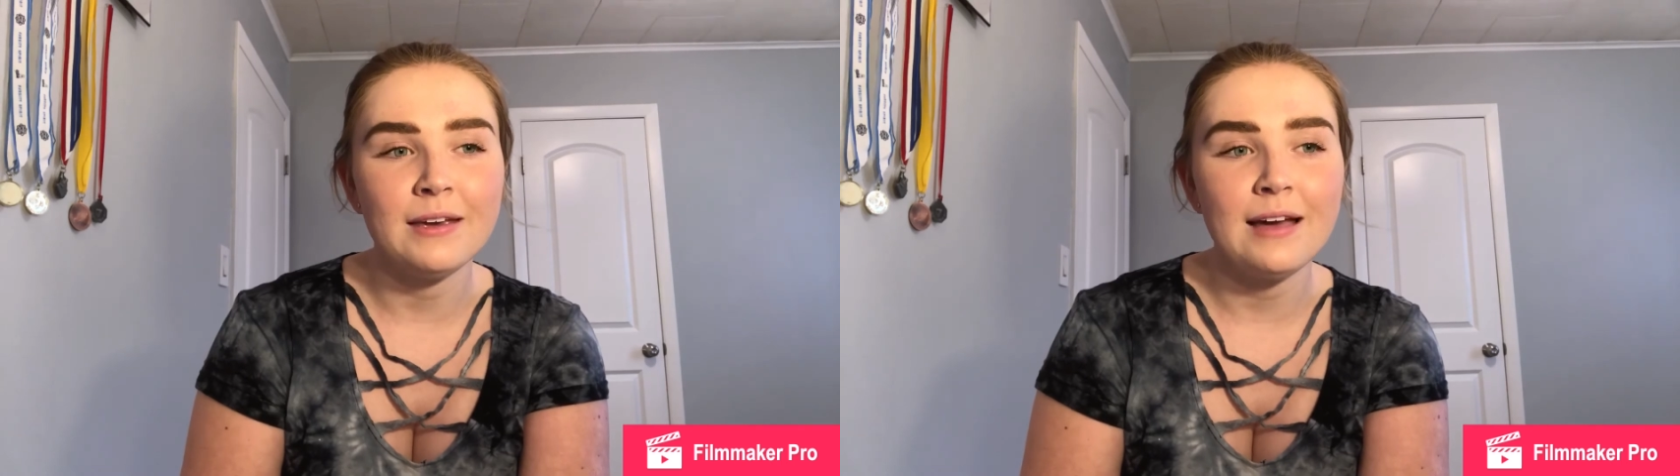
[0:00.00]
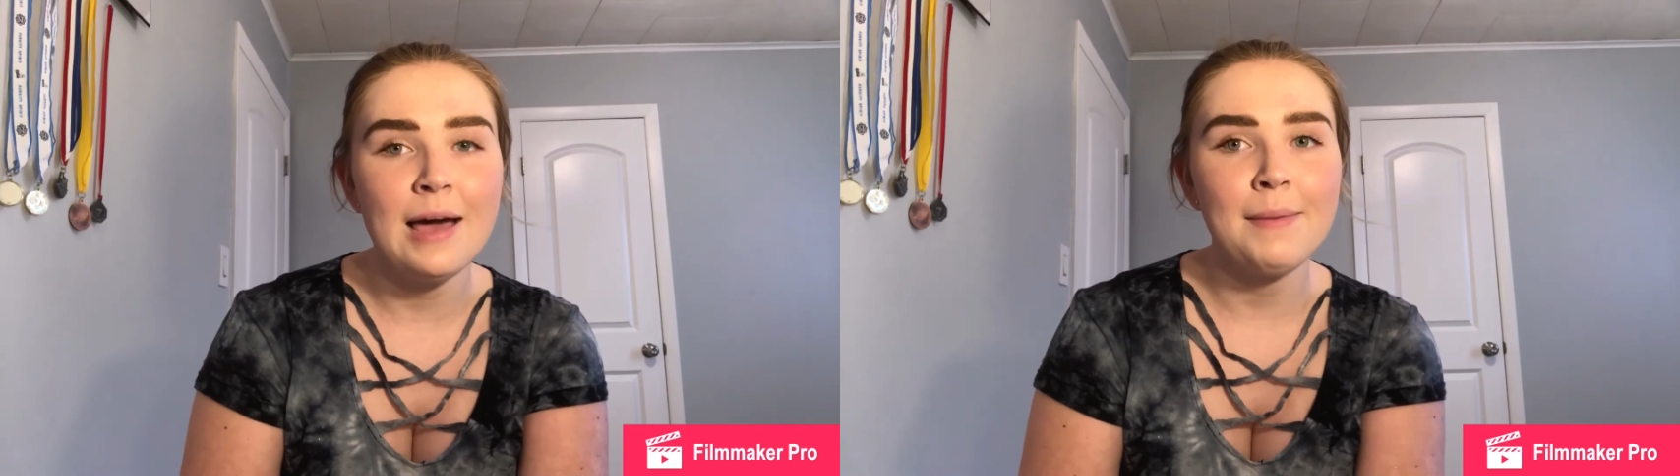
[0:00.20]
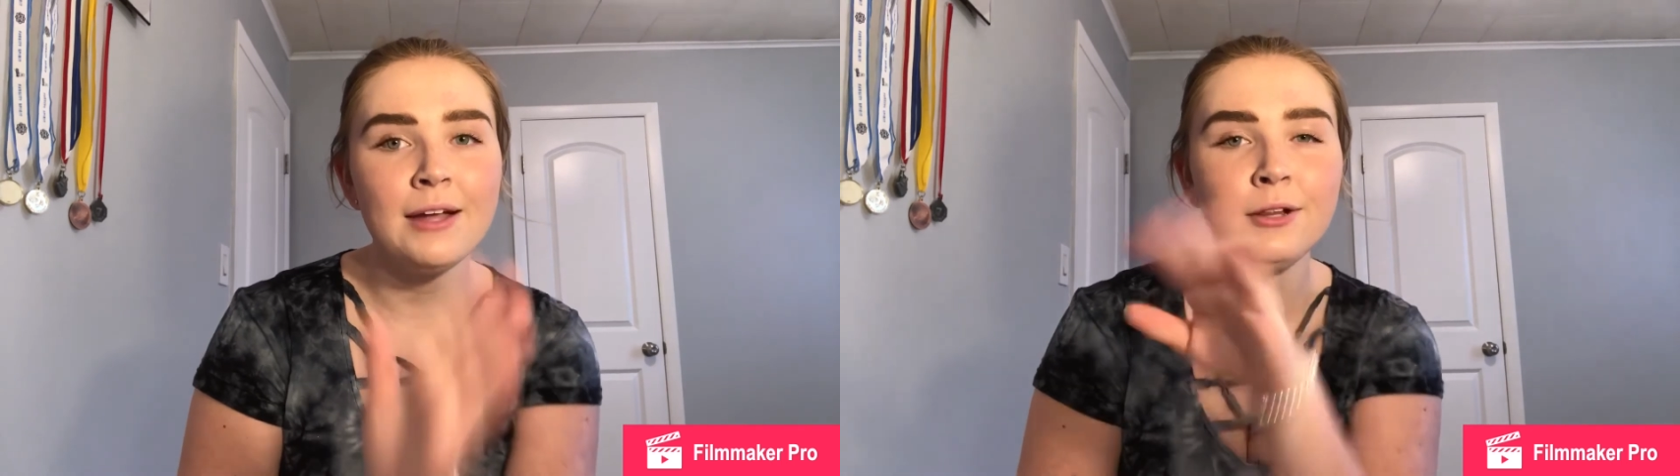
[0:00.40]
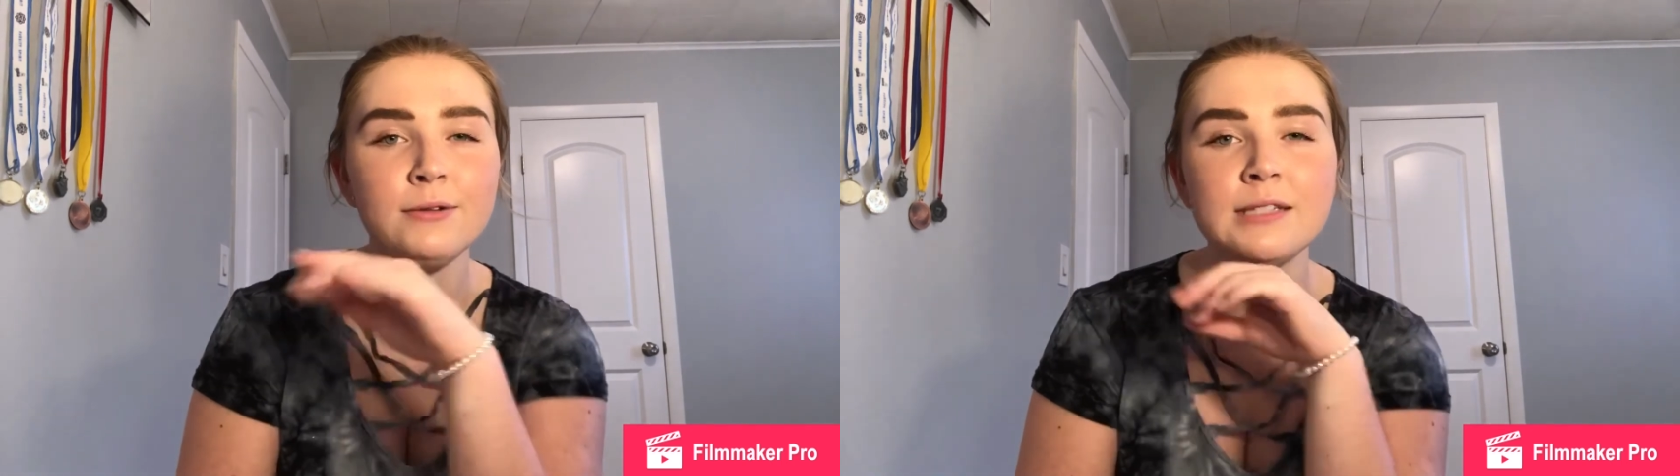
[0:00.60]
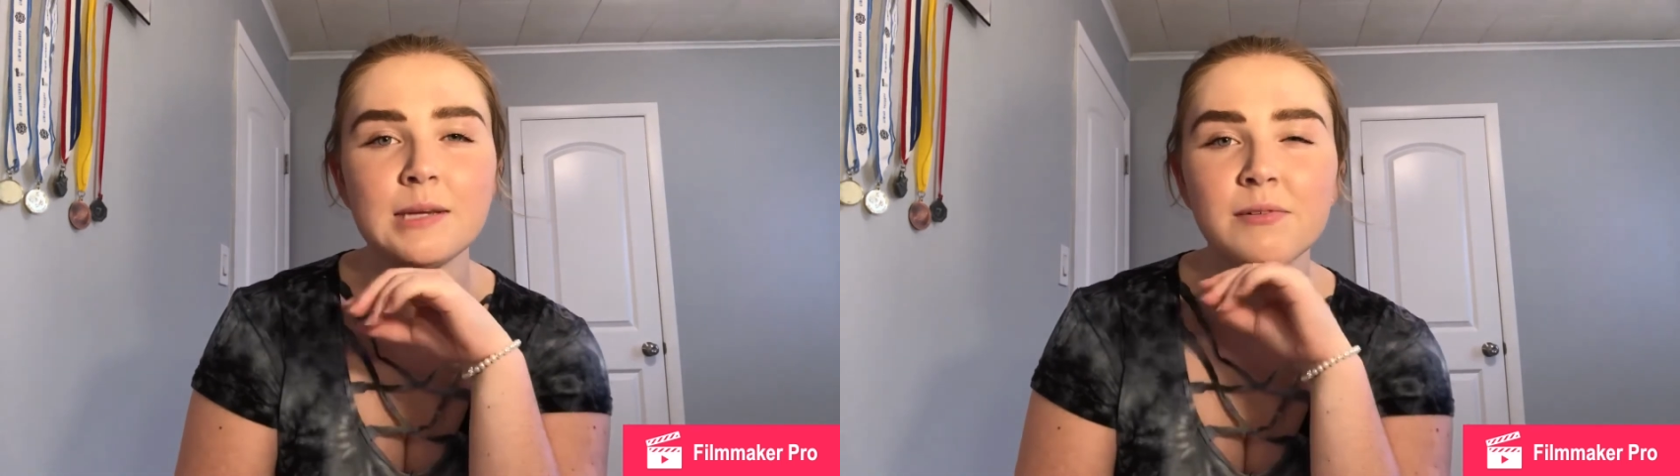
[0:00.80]
I might
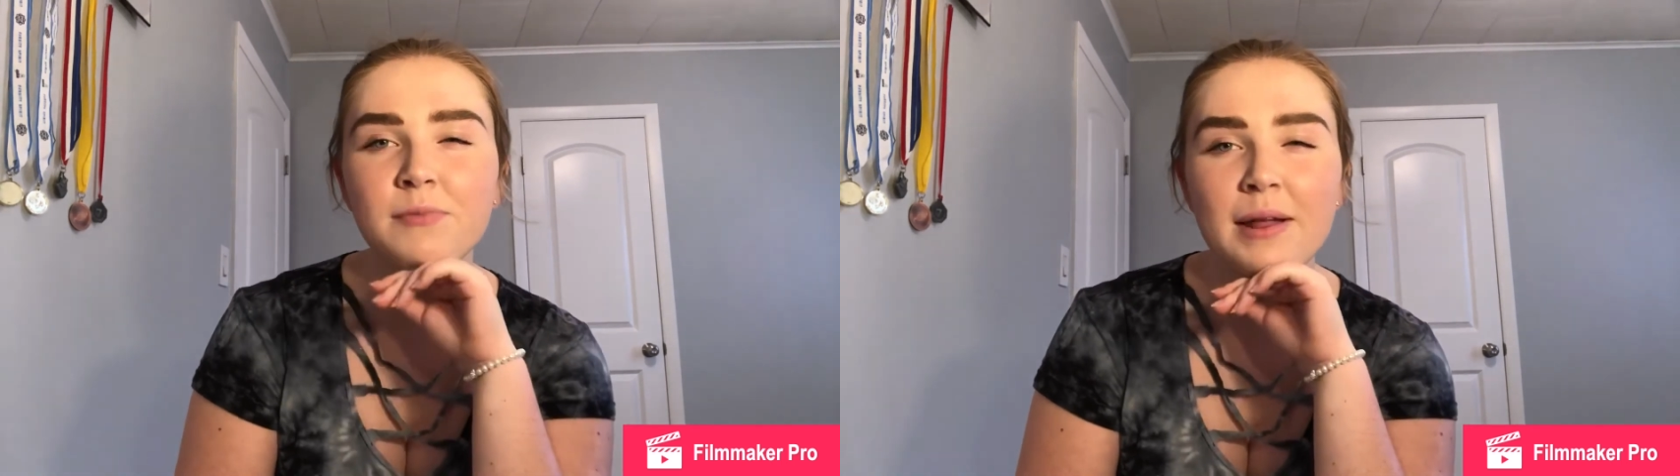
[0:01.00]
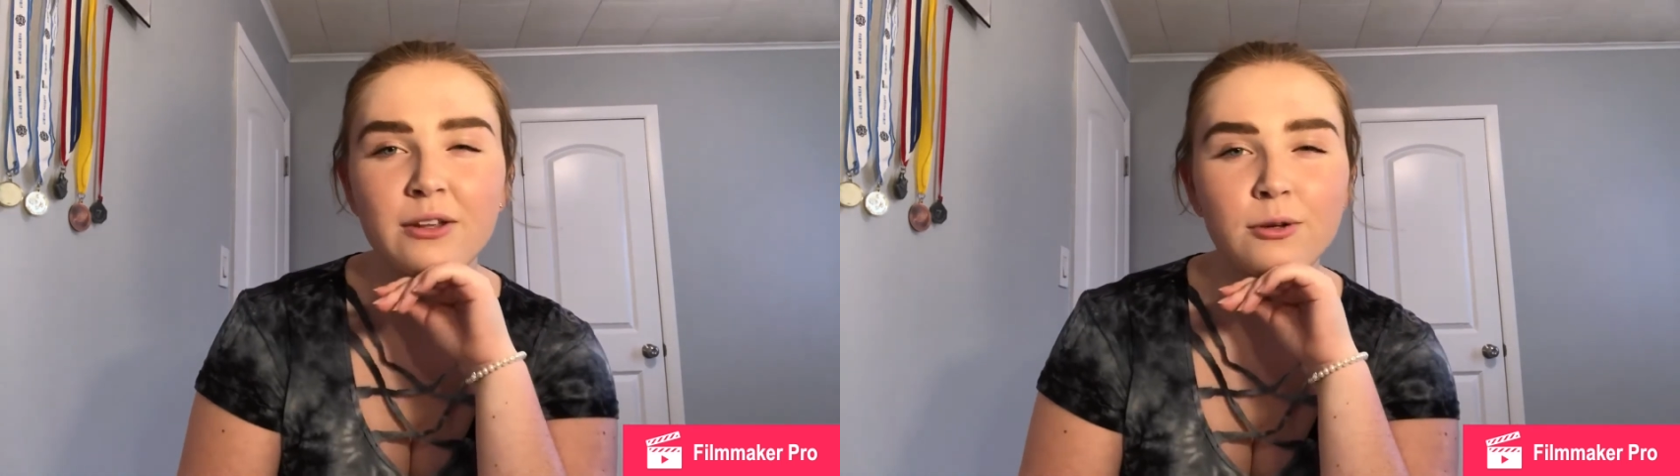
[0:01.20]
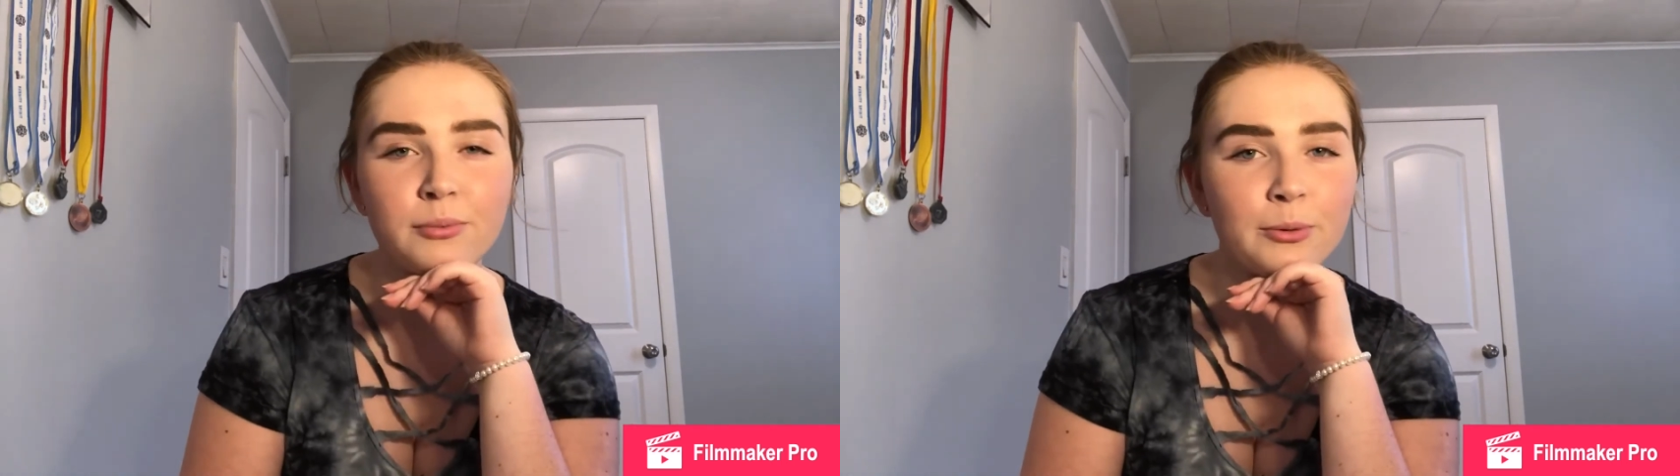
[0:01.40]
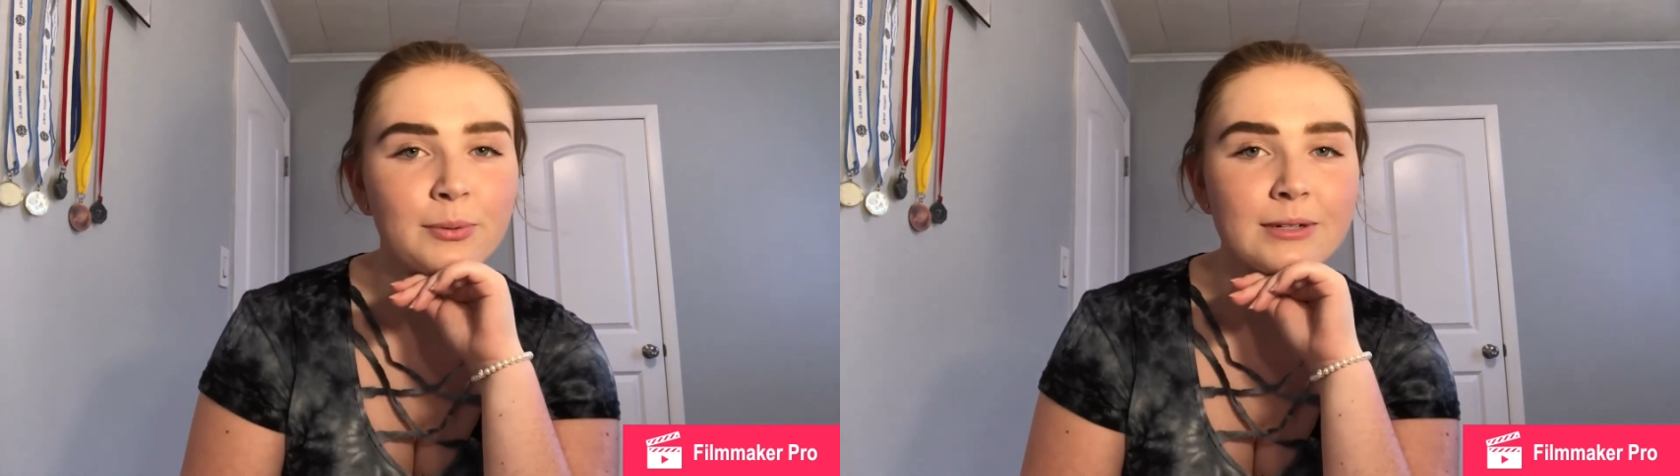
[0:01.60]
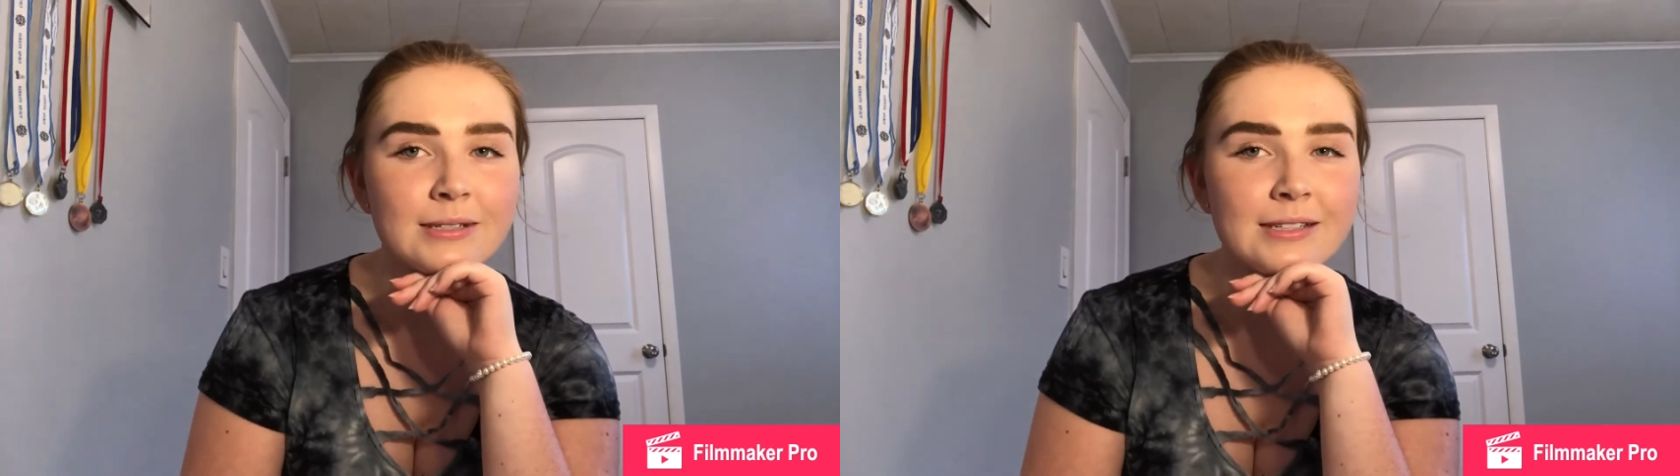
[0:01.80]
include some of my little
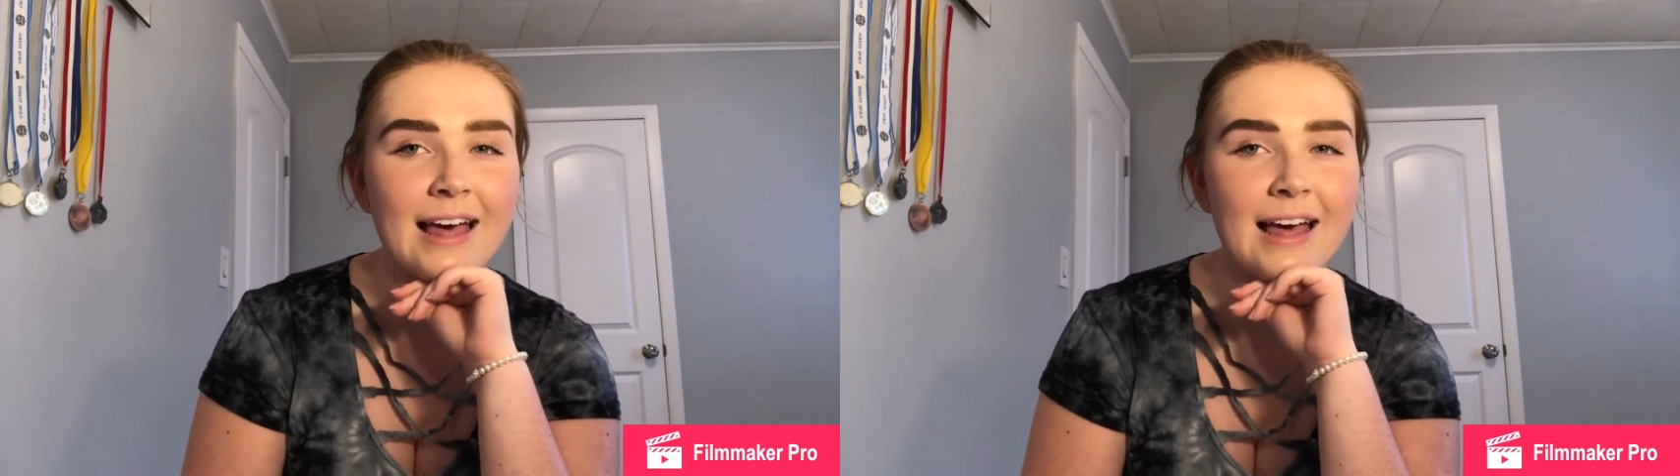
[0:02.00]
bloopers